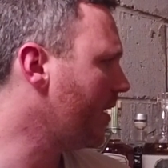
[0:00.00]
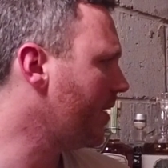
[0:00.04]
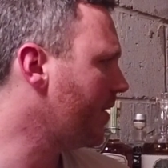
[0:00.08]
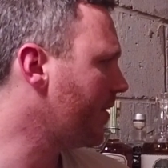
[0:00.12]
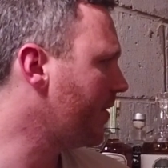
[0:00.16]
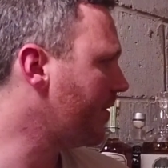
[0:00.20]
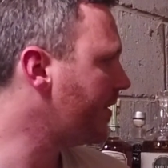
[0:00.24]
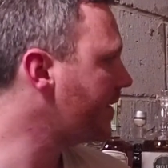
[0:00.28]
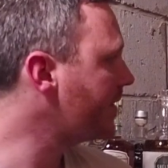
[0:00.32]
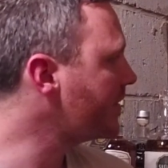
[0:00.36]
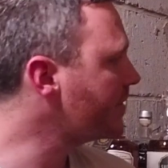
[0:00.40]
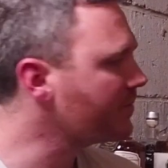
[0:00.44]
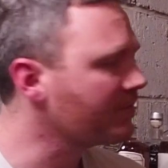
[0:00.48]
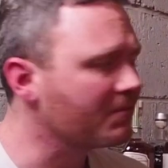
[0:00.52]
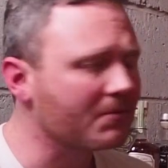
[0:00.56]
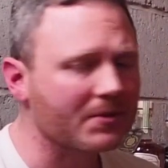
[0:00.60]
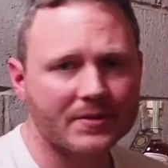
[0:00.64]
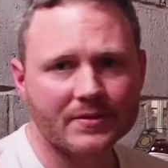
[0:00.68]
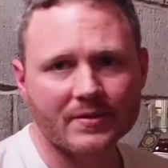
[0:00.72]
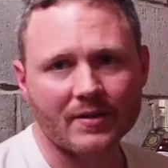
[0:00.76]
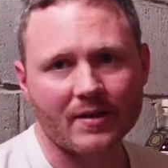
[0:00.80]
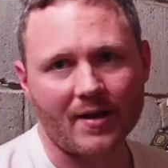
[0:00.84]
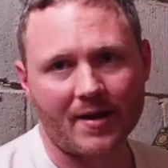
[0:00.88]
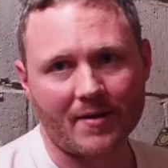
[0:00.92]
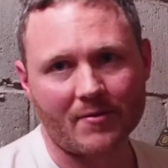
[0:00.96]
This
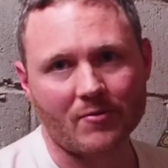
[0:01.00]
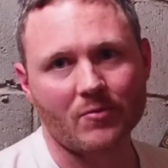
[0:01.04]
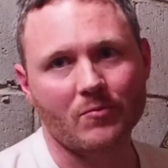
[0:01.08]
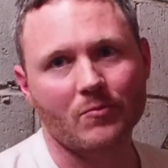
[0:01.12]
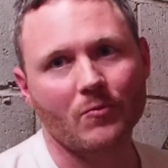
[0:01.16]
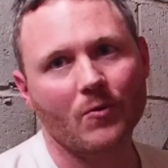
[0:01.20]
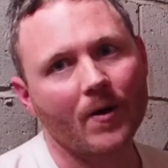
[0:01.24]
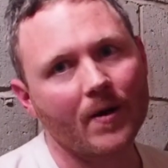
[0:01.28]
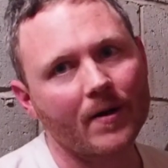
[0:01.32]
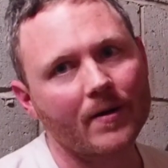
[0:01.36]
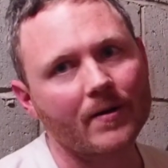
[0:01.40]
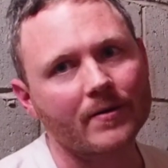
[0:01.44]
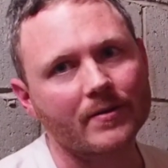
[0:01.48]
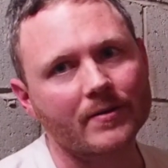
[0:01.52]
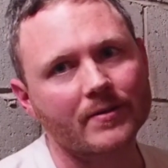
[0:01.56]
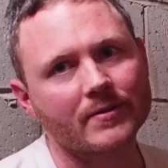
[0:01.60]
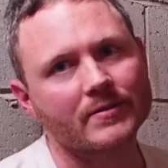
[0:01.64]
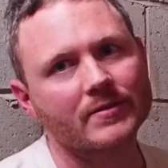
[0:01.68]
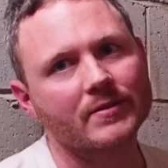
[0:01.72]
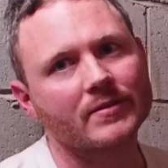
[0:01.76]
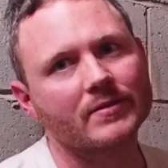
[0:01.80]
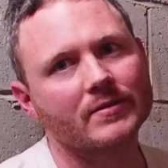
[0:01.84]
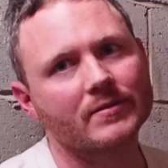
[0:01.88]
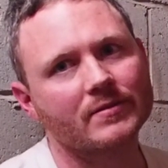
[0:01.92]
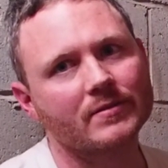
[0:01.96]
was Hiram
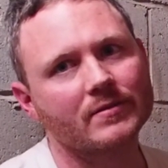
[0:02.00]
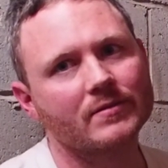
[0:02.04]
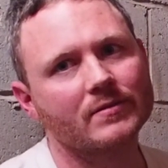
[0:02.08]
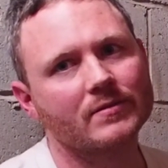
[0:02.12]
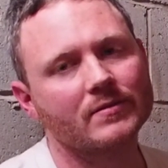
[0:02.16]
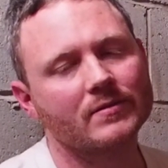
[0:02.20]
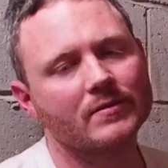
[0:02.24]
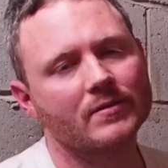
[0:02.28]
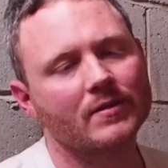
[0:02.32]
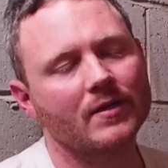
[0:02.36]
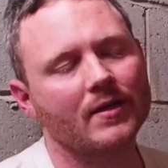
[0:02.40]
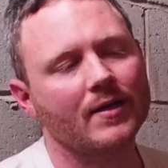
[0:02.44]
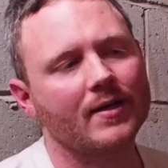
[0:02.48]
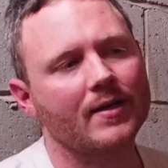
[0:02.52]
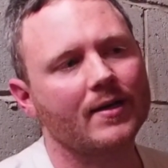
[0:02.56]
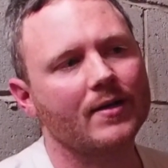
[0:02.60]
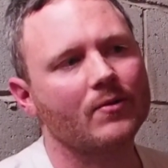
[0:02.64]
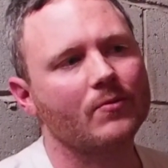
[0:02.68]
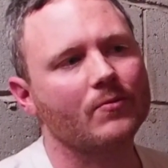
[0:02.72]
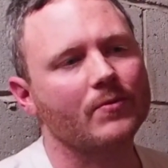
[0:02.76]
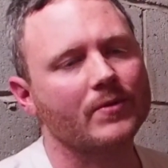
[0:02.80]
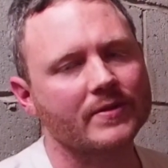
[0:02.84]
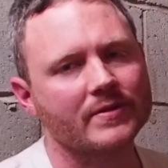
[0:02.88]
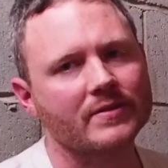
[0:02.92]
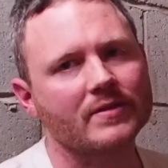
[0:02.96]
Walker's
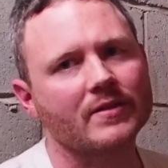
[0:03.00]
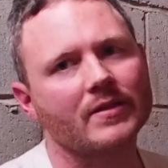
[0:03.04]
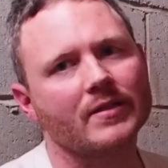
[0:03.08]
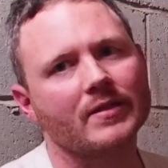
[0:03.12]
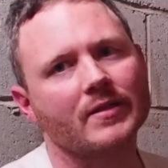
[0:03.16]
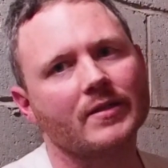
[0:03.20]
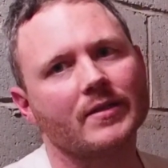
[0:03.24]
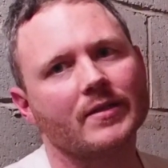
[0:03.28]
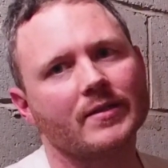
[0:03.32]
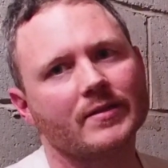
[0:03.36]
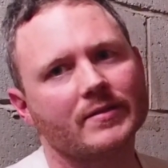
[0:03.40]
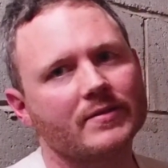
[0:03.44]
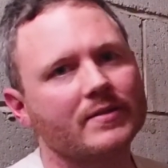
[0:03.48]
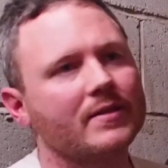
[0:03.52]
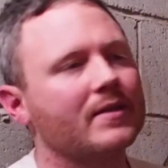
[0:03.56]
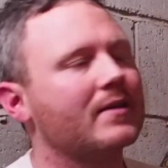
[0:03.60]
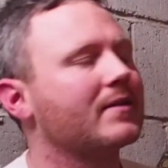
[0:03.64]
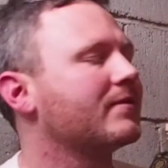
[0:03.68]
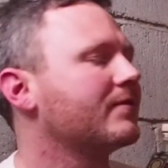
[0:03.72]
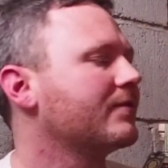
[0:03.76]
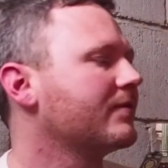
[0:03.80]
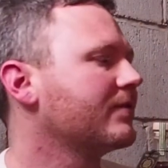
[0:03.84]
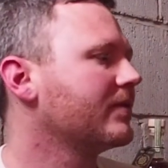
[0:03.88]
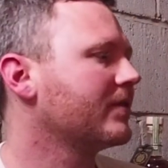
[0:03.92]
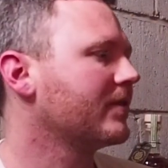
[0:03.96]
whiskey
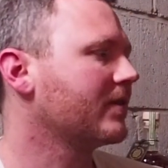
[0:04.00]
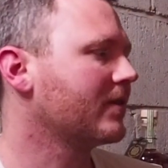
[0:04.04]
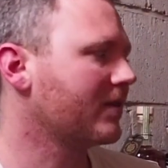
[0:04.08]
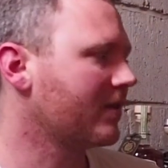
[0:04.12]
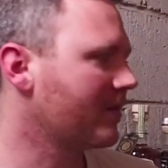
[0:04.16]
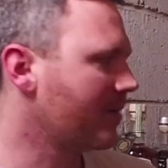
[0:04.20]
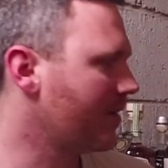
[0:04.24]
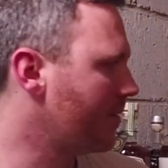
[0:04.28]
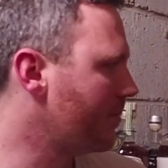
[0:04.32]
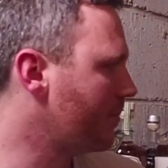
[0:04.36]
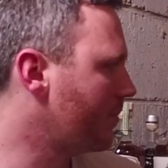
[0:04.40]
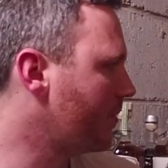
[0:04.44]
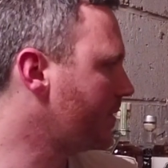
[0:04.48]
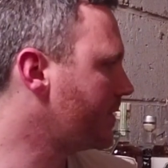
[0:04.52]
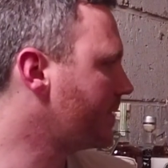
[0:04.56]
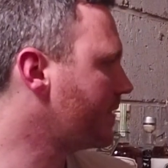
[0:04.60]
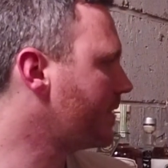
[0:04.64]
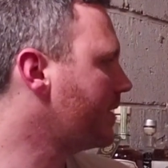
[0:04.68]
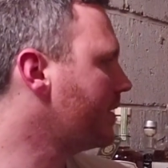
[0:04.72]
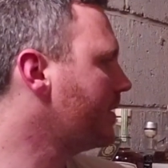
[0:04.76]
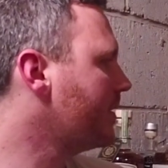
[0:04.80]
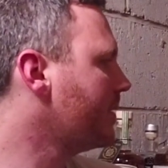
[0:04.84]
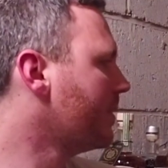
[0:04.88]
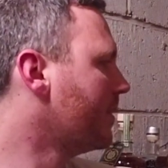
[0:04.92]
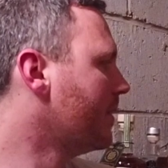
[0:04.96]
itself, club
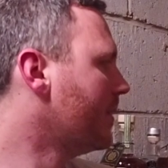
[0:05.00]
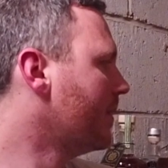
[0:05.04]
whiskey.